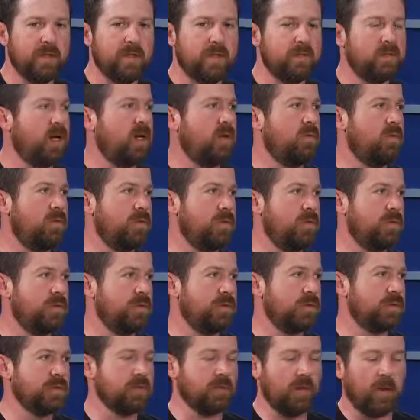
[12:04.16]
about yes. when
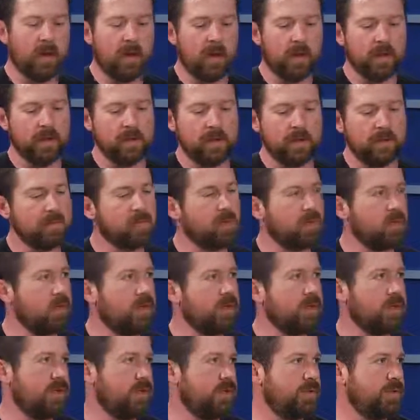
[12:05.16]
you install and
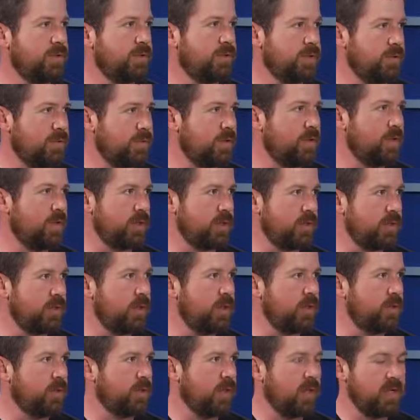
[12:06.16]
import into the, your
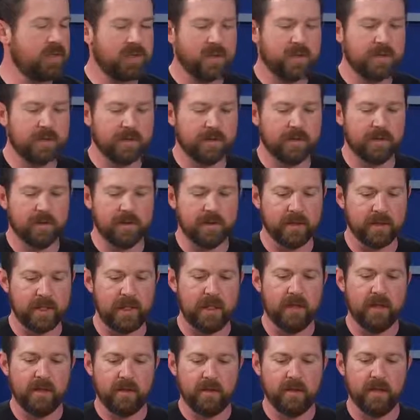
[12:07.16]
Unity project. Yep.
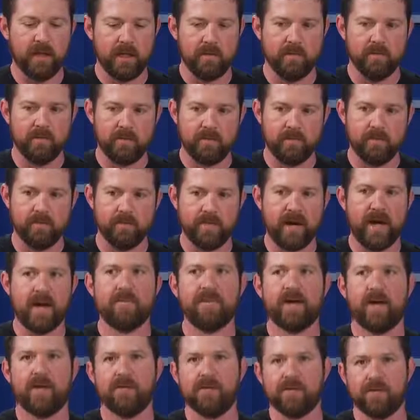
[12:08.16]
They they
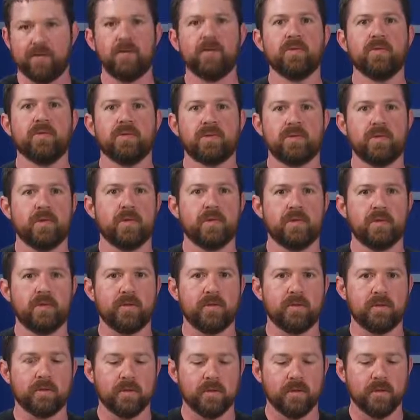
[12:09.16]
map out this folder
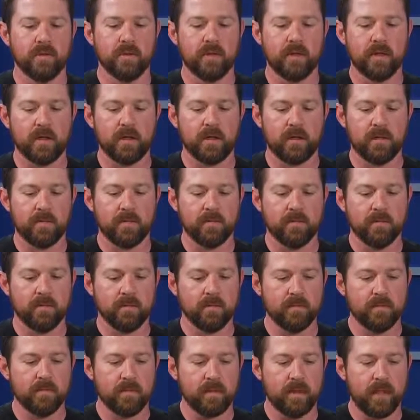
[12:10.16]
structure um,
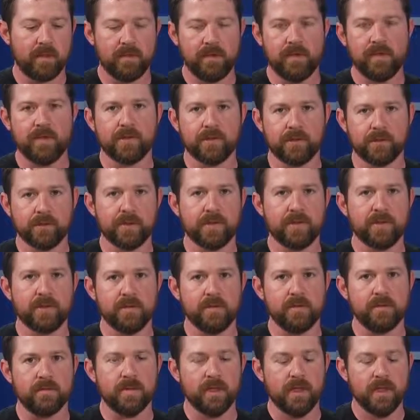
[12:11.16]
at the
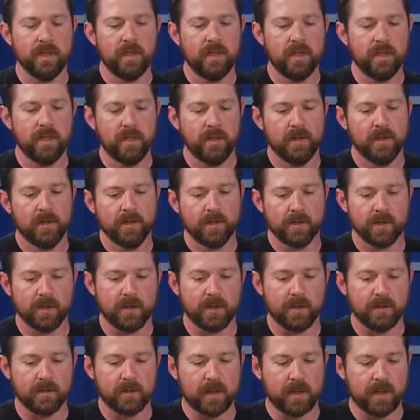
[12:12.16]
installation.
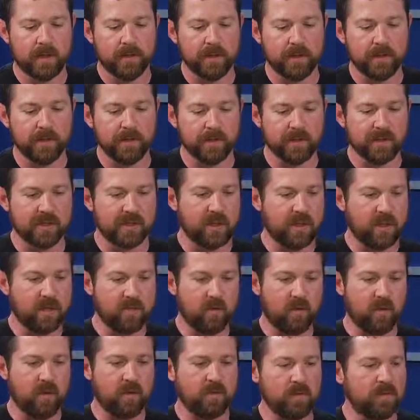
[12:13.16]
So uh, it, this is here
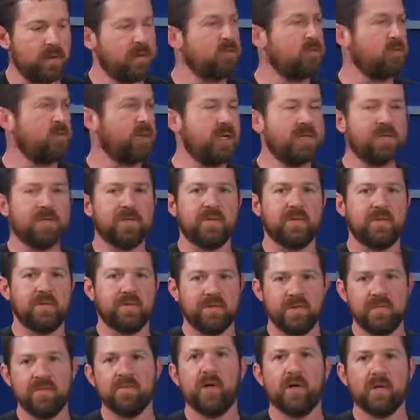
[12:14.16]
more for informational
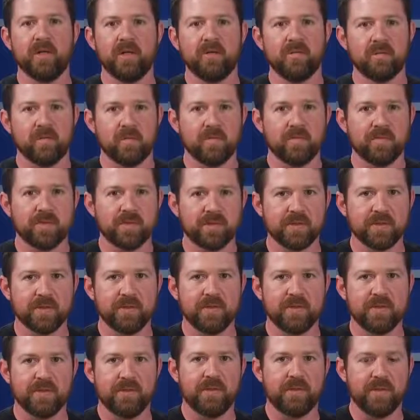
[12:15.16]
debugging
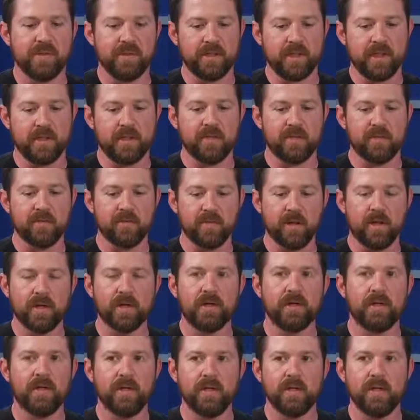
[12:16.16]
purposes in case you run
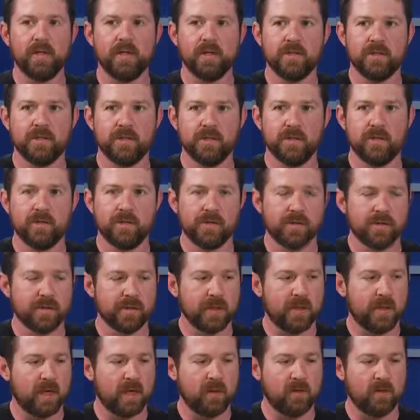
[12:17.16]
into any
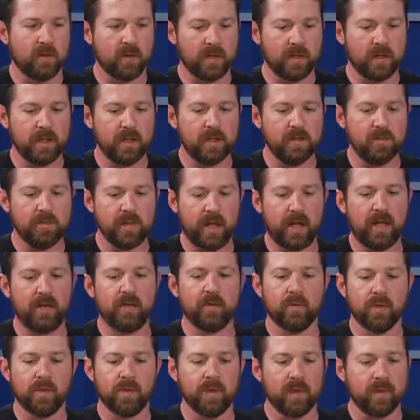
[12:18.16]
issues uh, yeah. uh, or you need to
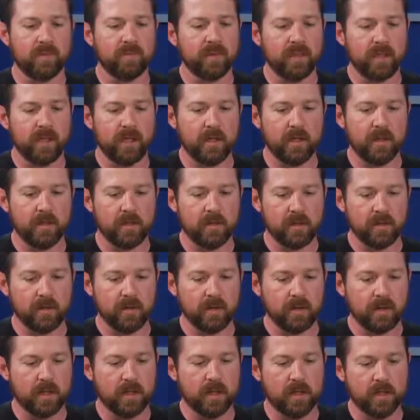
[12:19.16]
manually update
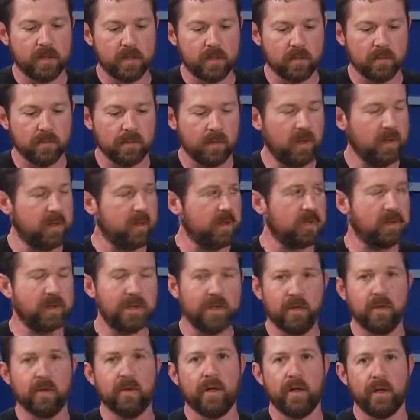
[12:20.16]
your, uh, your plugin
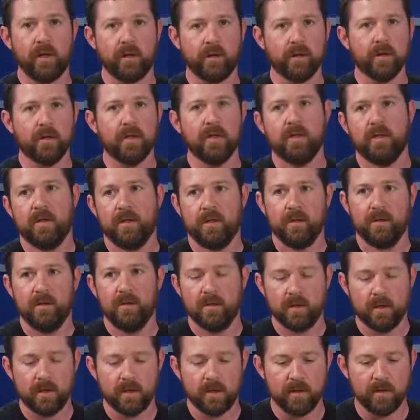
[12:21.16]
DLL
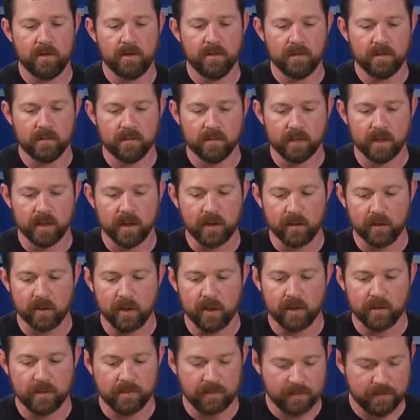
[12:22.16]
um, later
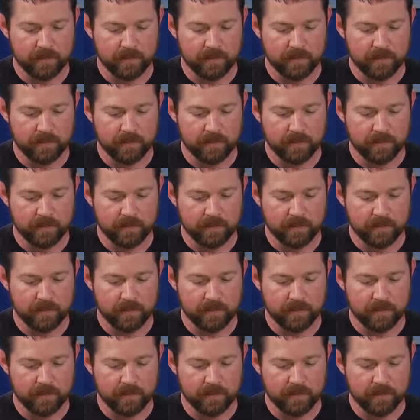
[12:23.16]
on.